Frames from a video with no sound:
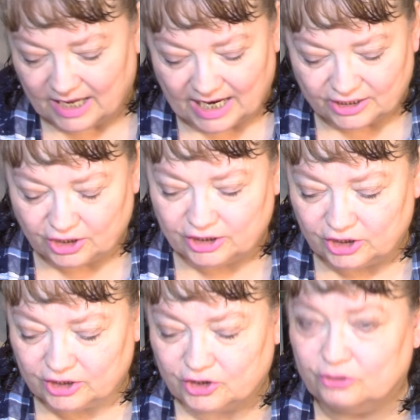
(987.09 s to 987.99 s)
I should
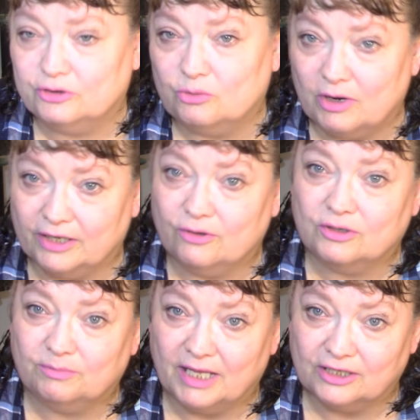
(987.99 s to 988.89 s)
just choose one of
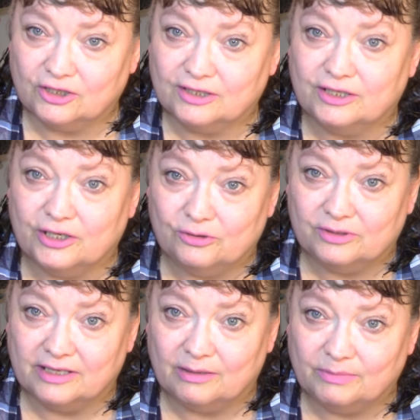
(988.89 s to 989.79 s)
those blushes to
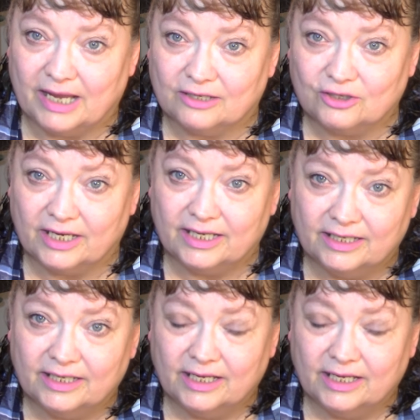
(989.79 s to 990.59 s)
use up, actually